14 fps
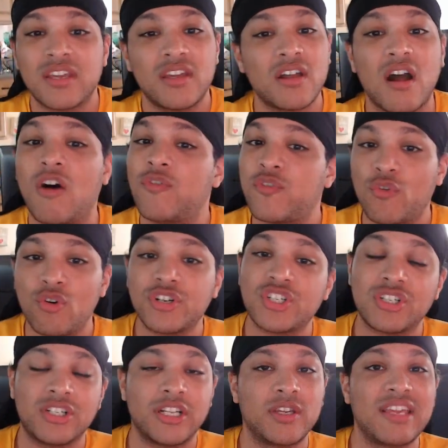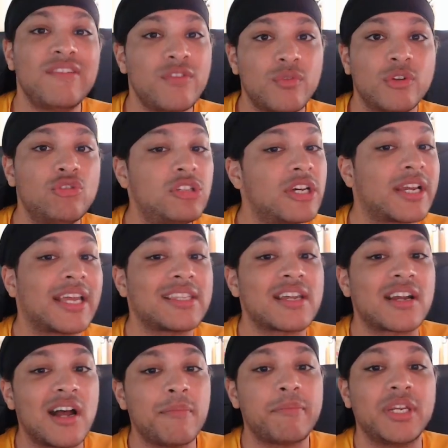unfortunately, even when you look at the
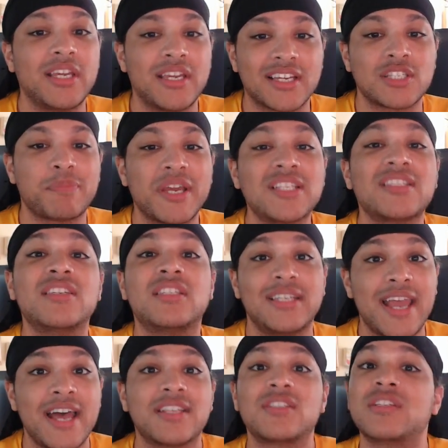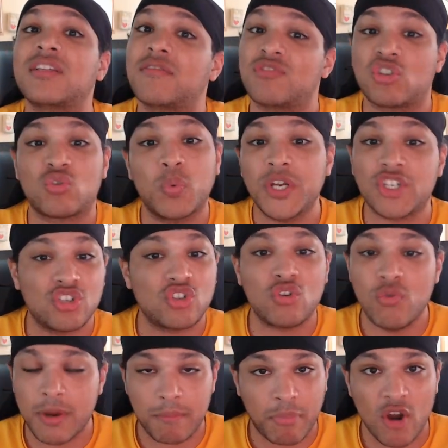company expenses, yes, Switch is
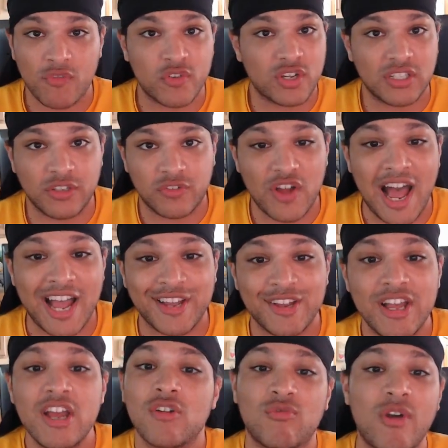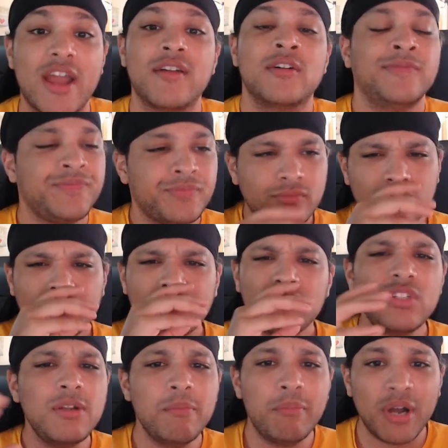doing perfectly fine, right?
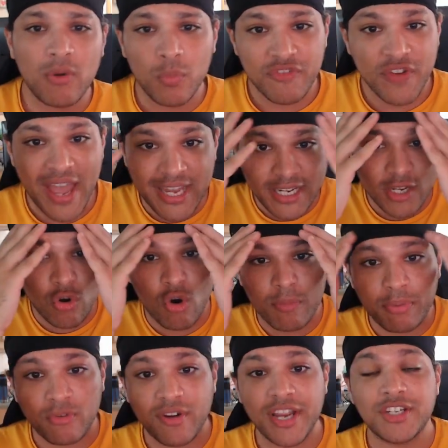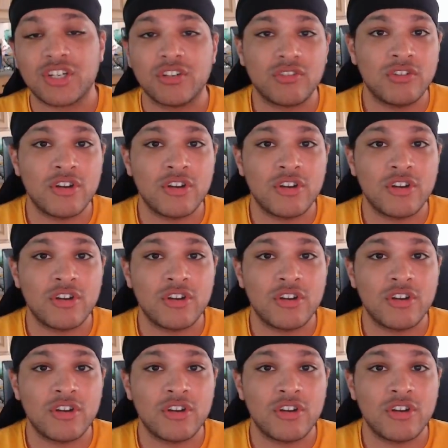But with any corporation,